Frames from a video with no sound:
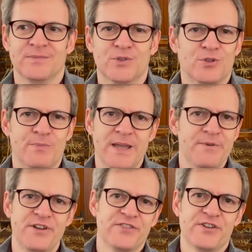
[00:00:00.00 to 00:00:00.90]
Or maybe you
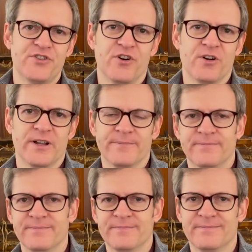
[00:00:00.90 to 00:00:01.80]
just had chocolate.
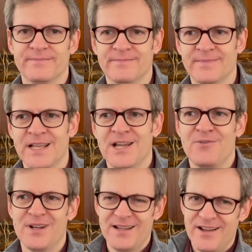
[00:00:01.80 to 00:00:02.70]

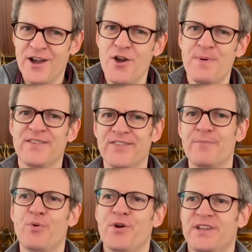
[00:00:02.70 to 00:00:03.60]
Well, I hope at some
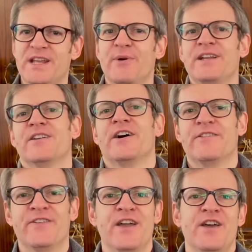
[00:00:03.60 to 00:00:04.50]
point anyway in your life,